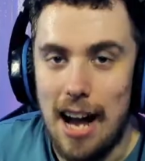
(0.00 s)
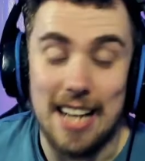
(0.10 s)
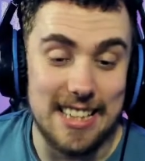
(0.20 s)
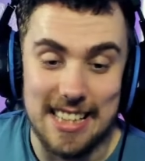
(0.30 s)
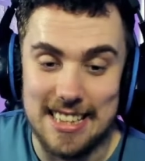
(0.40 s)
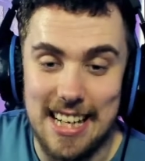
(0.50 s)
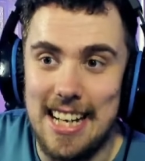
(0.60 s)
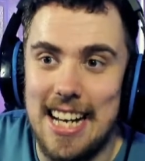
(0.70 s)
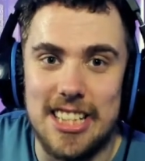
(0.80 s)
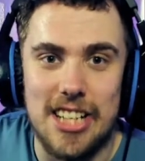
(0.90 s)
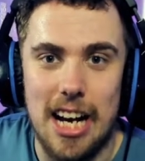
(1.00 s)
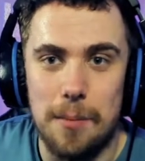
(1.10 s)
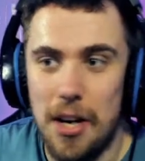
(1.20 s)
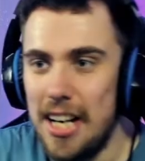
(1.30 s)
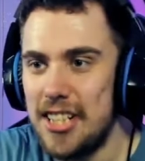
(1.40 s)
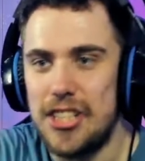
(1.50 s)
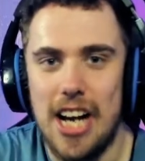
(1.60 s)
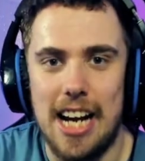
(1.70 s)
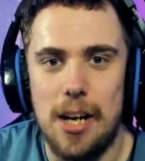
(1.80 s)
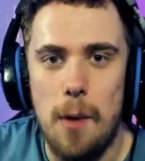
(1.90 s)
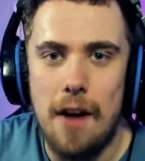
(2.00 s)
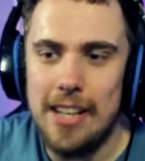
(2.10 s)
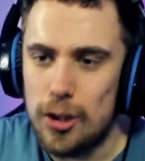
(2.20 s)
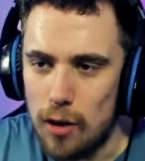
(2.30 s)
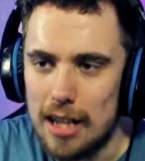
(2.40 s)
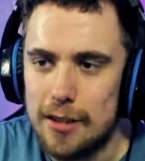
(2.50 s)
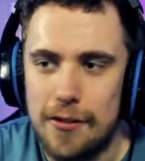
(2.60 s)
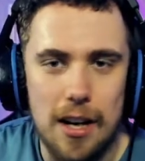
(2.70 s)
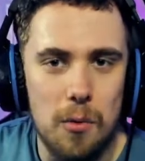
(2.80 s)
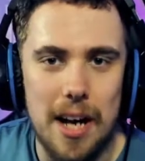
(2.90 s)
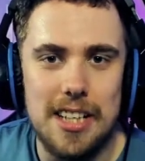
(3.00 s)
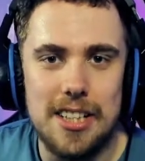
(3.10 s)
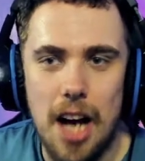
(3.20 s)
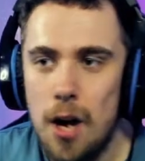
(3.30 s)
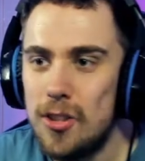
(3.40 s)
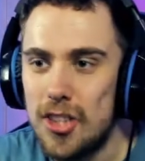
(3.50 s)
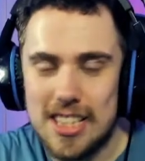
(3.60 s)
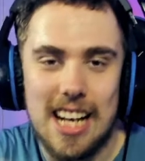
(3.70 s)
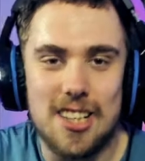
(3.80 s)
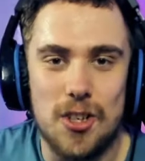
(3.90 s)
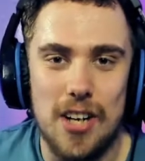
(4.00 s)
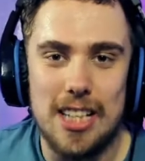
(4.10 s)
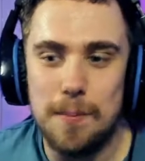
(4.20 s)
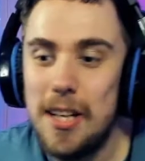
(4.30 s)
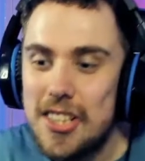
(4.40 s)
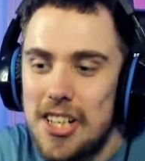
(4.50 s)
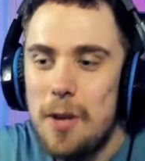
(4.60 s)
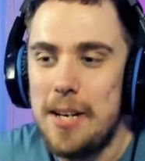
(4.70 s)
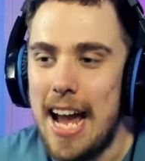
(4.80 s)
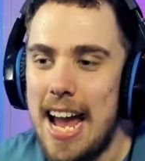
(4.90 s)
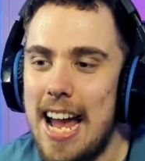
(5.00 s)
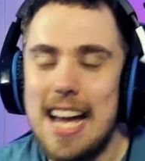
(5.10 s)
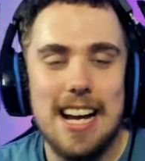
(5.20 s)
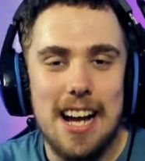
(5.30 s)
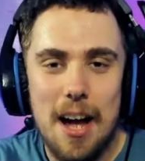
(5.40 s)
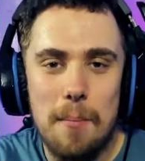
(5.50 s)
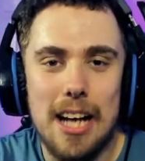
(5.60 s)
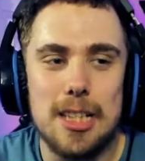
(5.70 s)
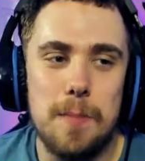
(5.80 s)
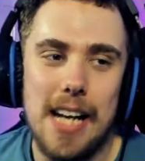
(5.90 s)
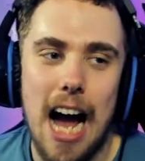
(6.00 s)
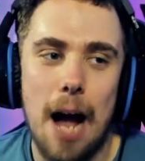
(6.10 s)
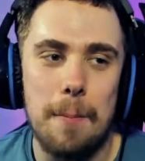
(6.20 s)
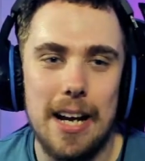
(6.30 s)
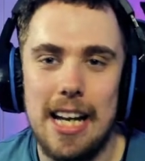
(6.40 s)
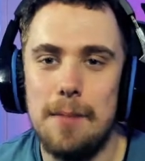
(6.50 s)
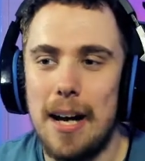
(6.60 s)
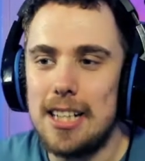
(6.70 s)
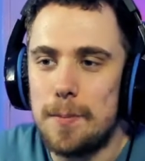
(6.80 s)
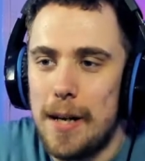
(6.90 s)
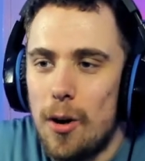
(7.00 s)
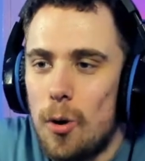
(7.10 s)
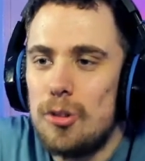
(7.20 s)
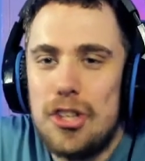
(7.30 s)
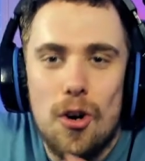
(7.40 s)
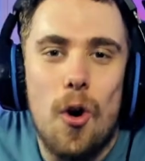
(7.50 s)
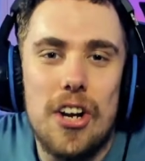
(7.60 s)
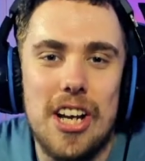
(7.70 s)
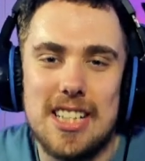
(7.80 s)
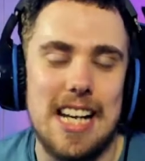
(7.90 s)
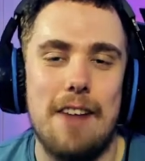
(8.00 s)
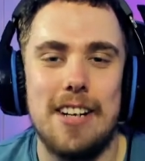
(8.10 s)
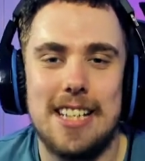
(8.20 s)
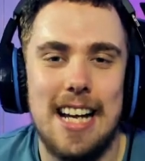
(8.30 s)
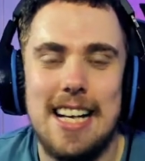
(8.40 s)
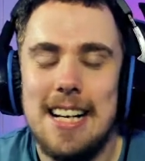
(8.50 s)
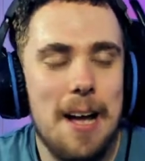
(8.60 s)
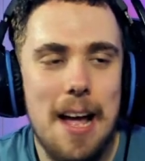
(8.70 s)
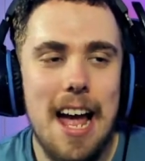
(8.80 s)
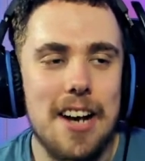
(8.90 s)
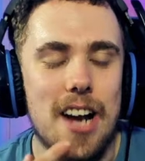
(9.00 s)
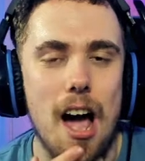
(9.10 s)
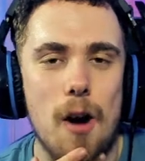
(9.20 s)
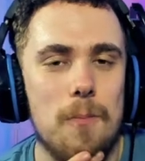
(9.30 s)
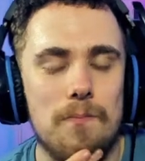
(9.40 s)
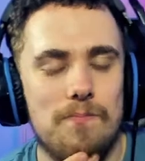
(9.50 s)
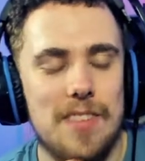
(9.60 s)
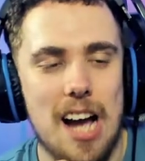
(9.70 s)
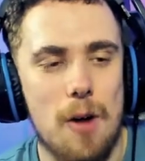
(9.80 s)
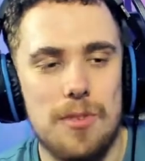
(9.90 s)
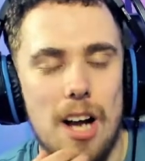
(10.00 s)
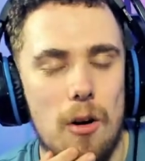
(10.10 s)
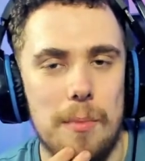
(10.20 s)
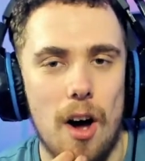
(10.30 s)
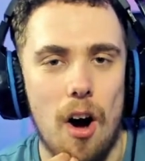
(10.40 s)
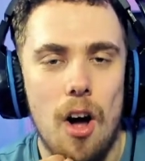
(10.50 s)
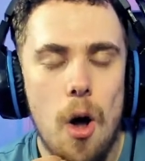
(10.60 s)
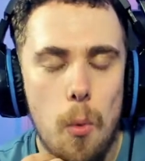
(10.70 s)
As you can see, ladies and gentlemen, it's January, transfer window, just had Christmas, New Year, meant to be happy, meant to be all joyous and everything. No, I'm not.